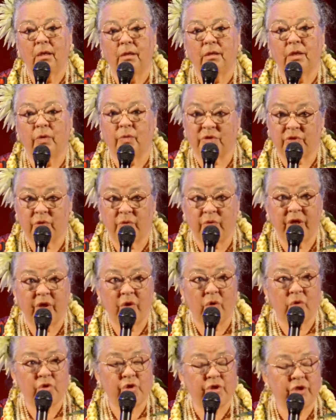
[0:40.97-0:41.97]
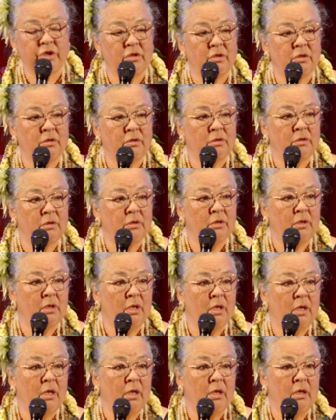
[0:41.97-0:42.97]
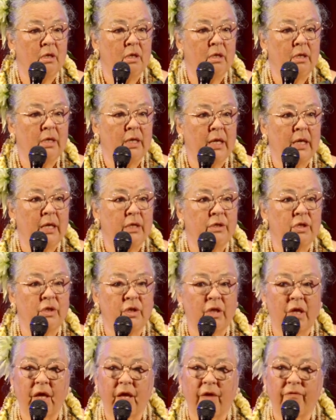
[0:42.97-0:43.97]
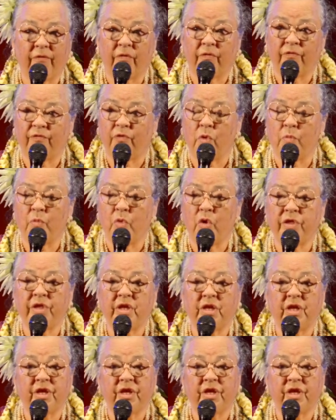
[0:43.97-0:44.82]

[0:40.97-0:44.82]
There was only ocean. And for more than